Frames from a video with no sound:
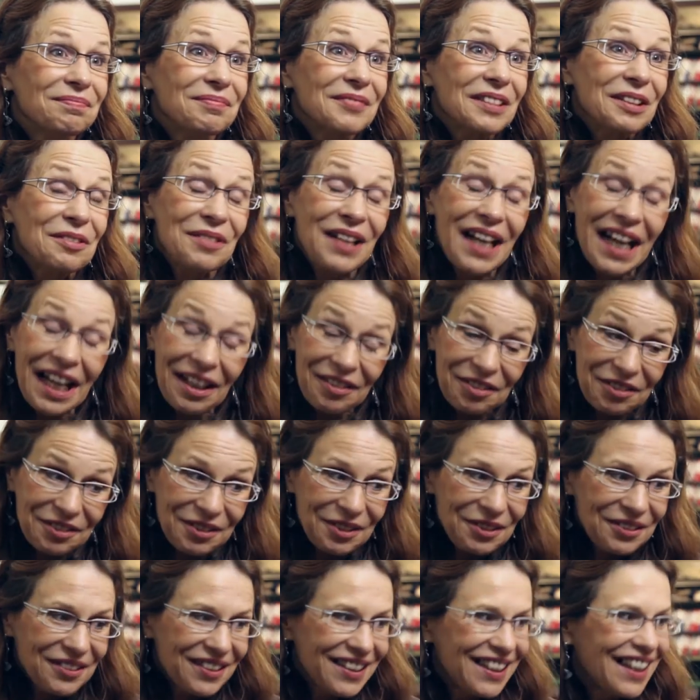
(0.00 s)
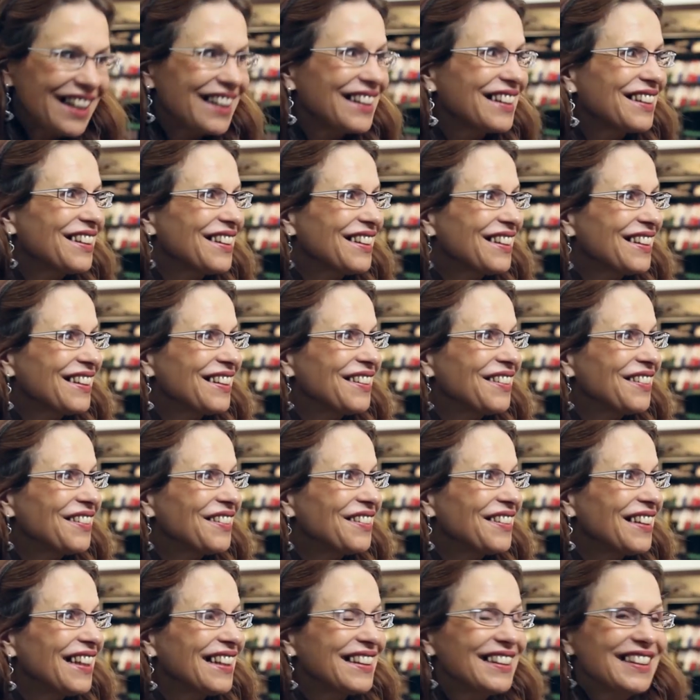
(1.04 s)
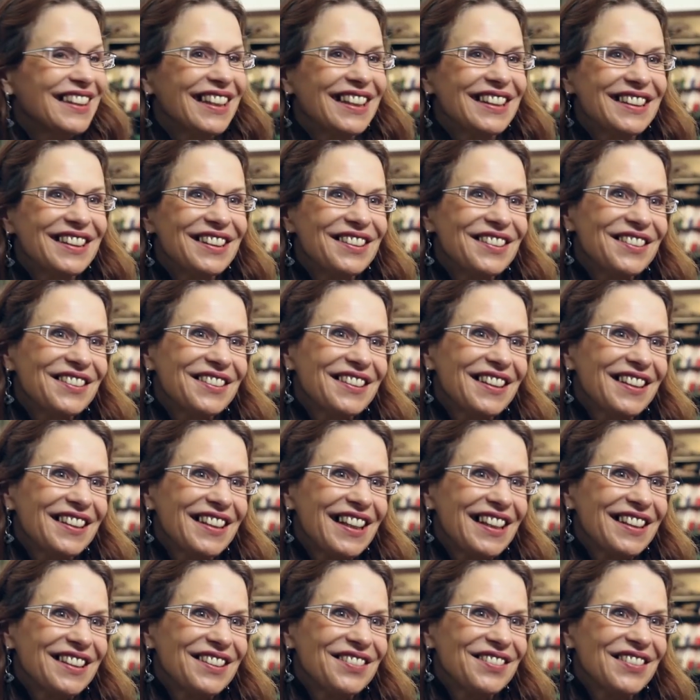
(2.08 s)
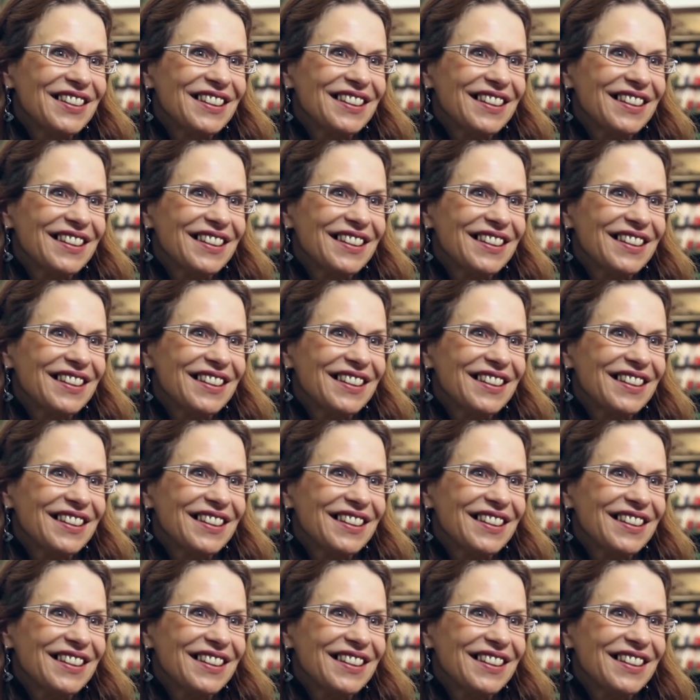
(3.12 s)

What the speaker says: We have no relations, no, let's say, institutional relations with